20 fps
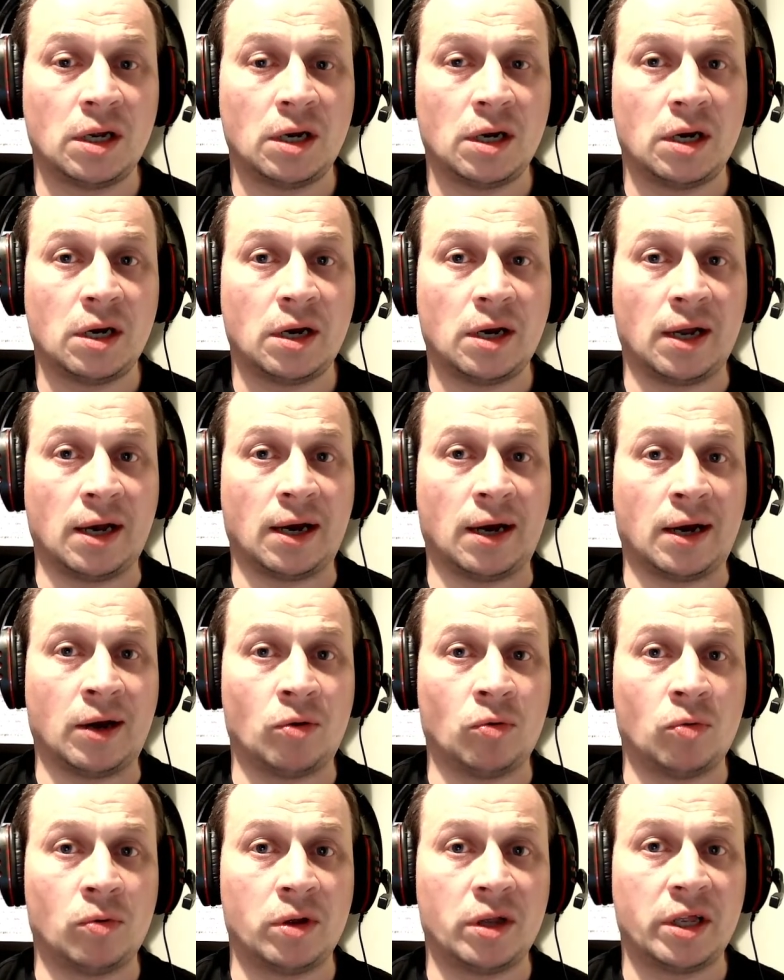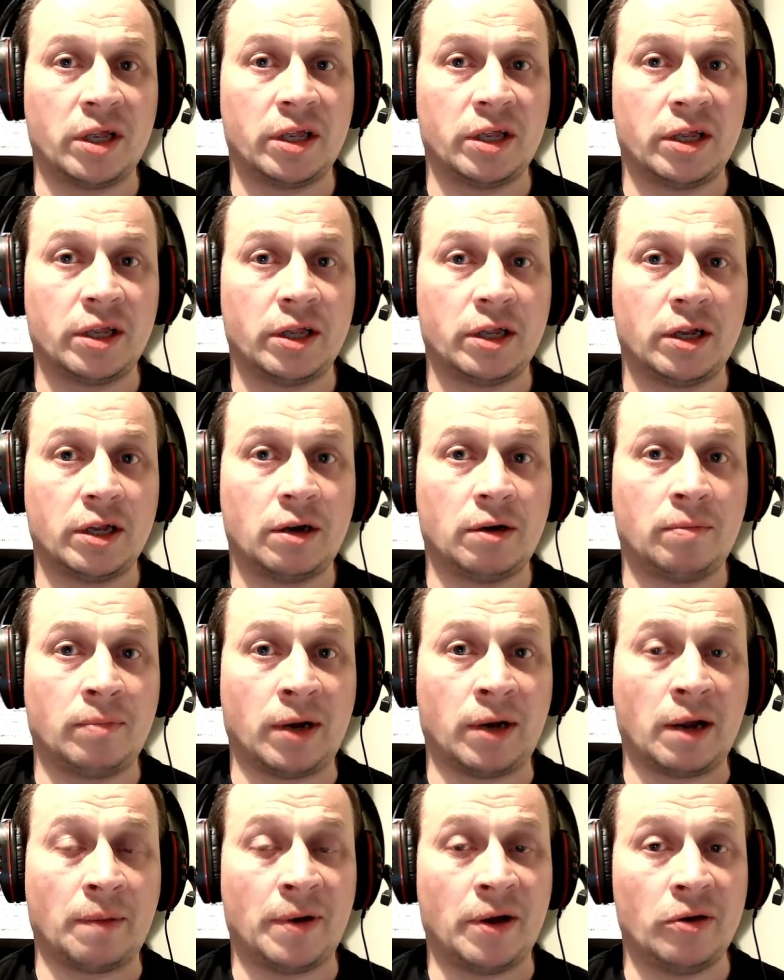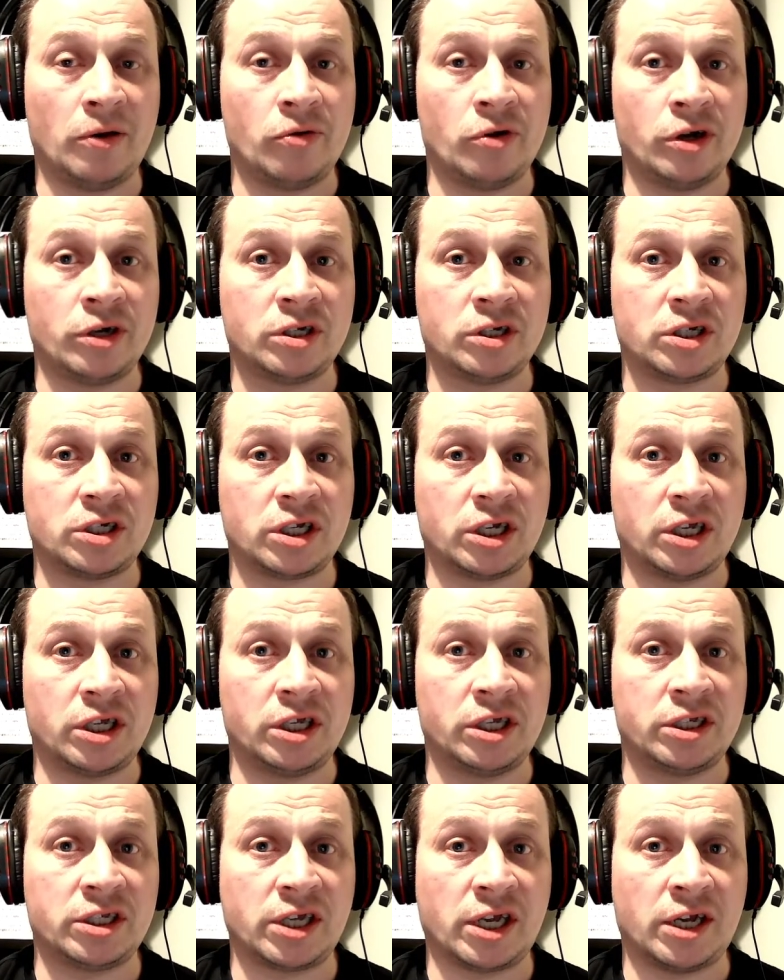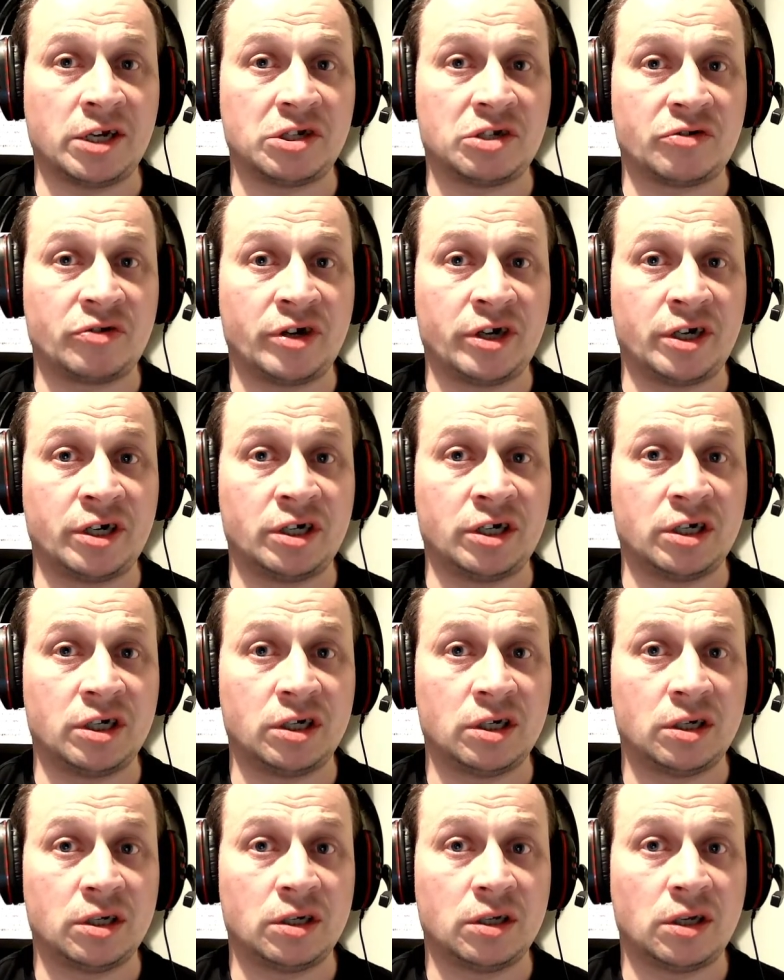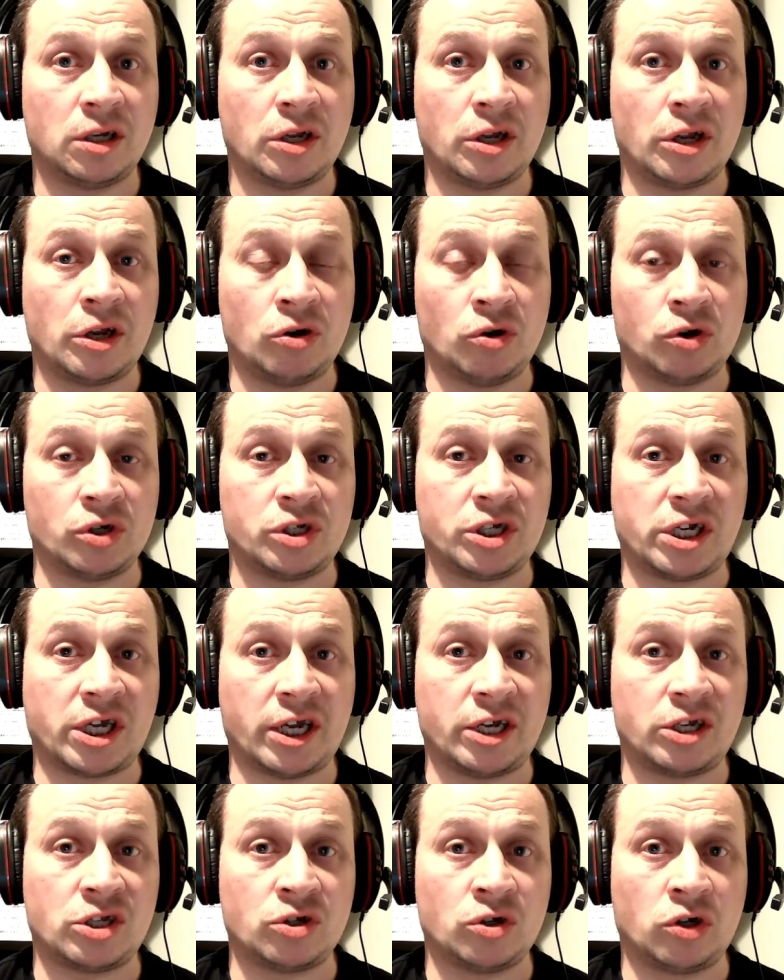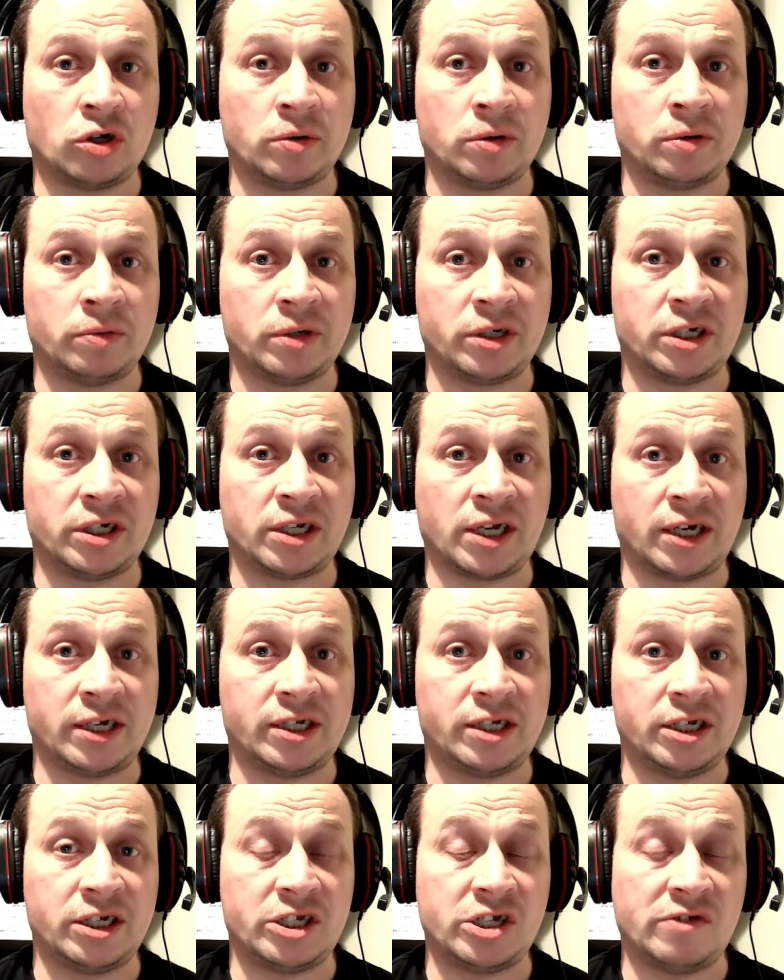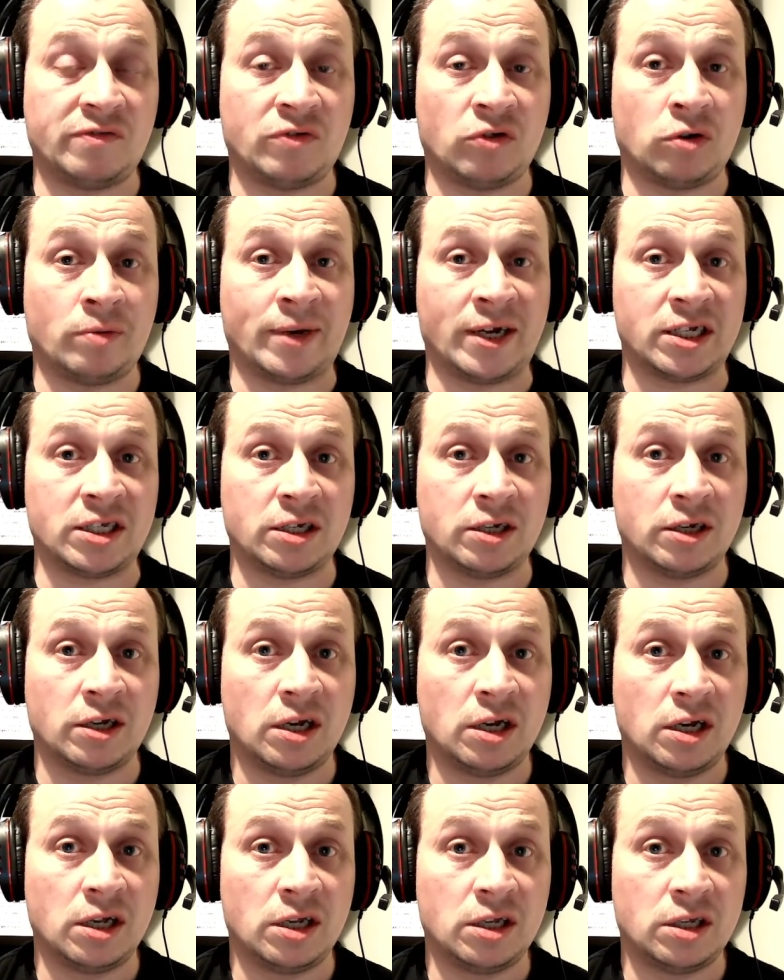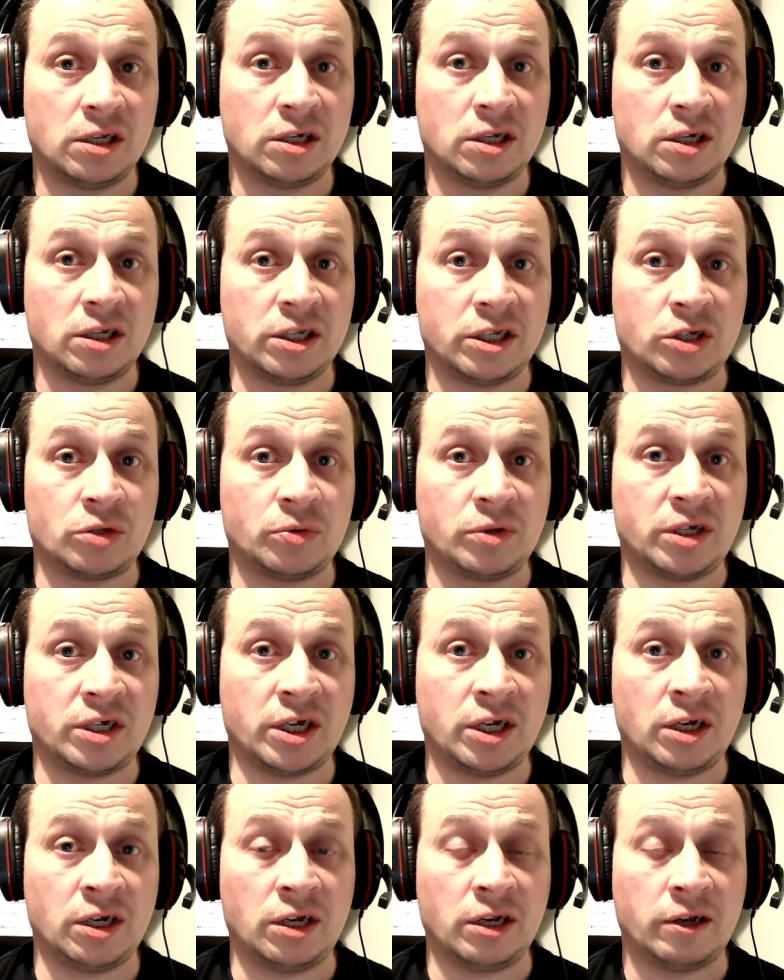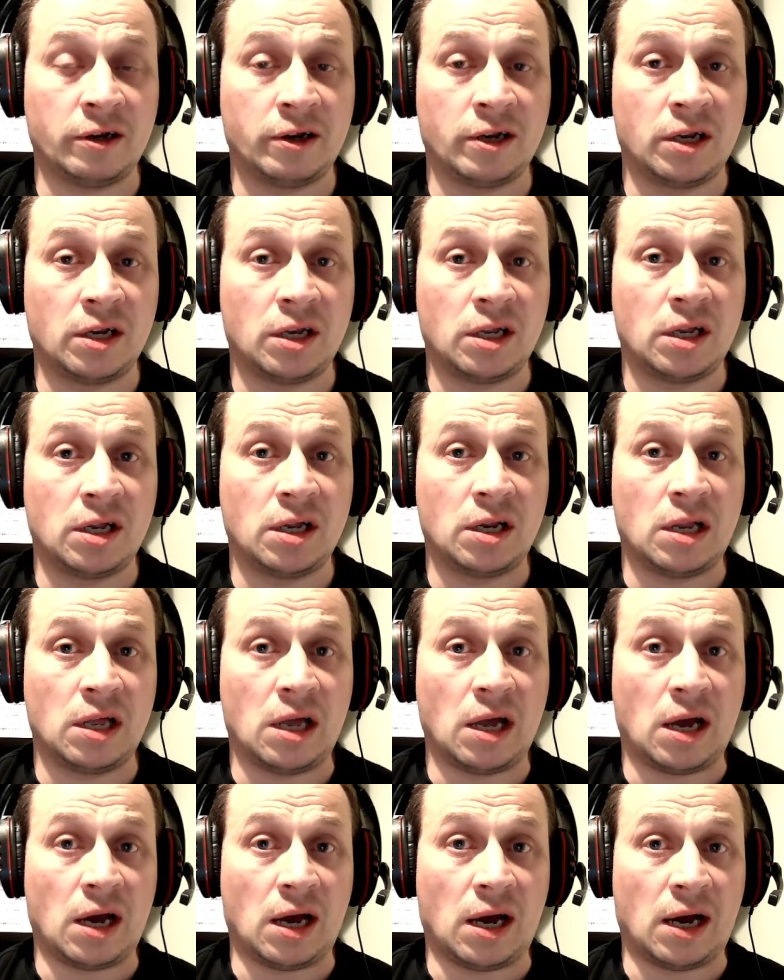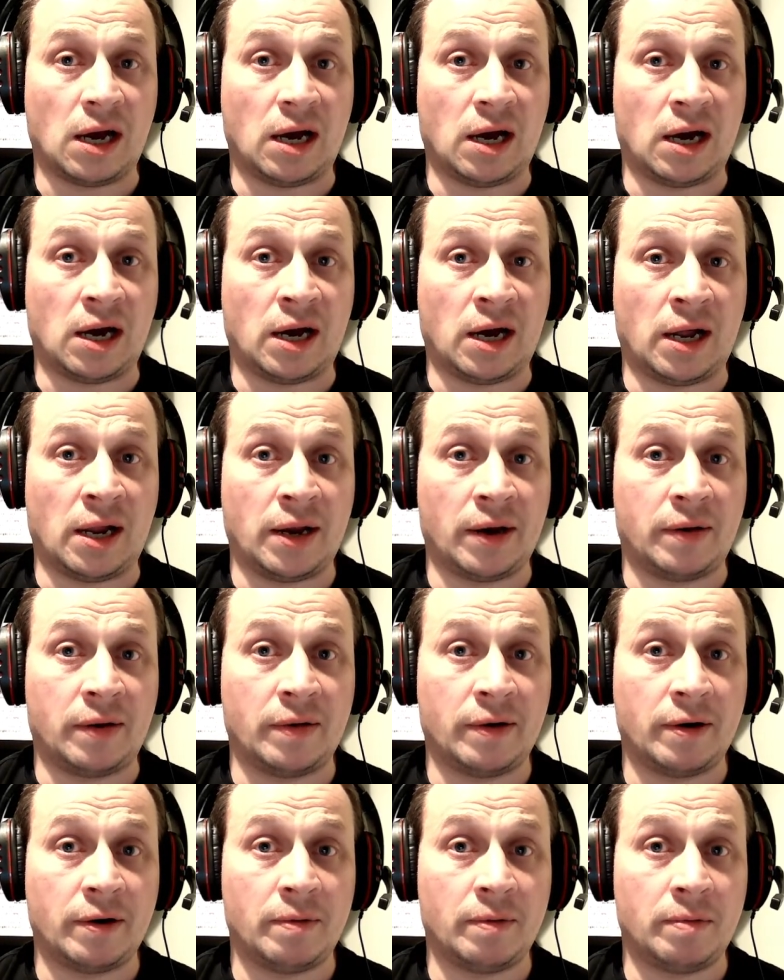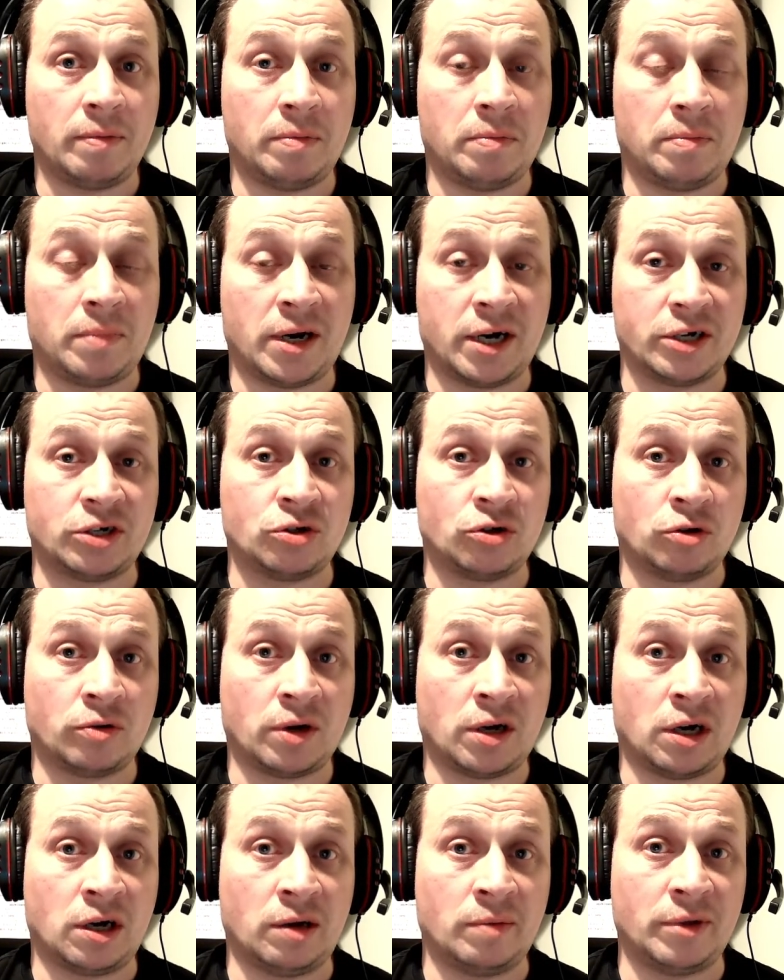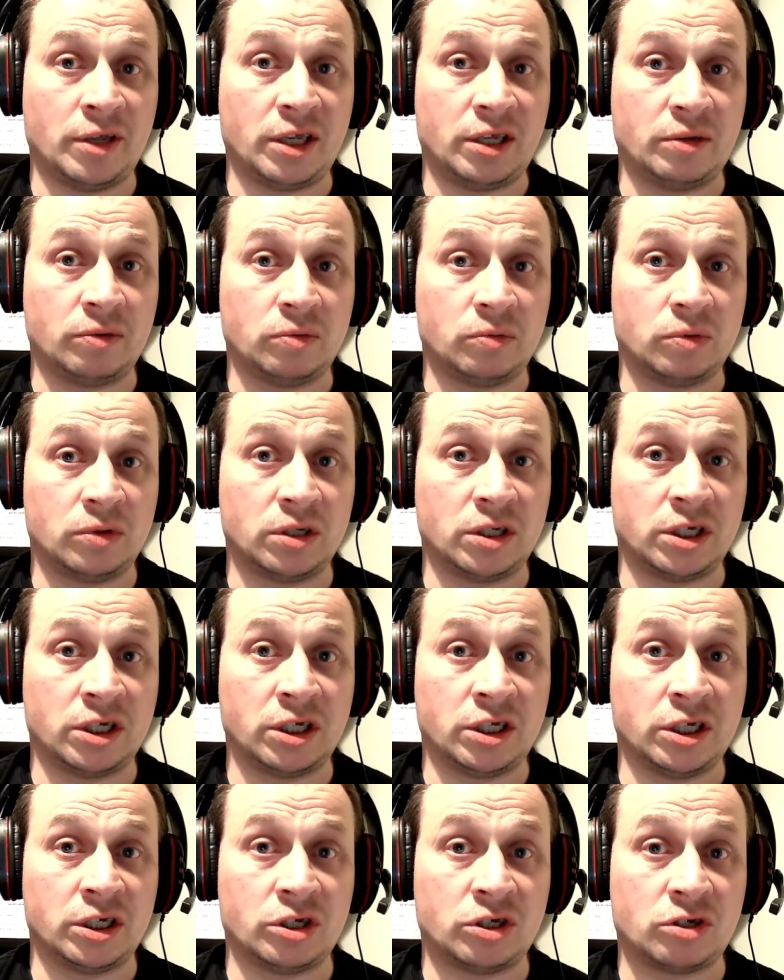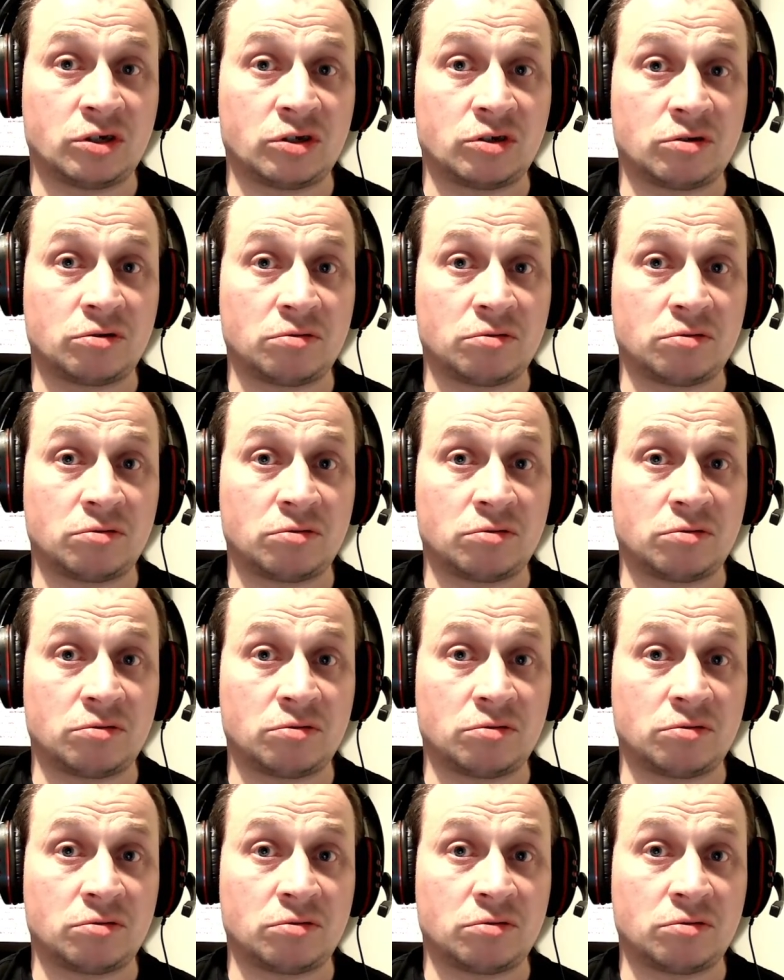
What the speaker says: Now, my opponent is entering a Naughty K tournament, which is ITC format, this weekend, and my tournament army is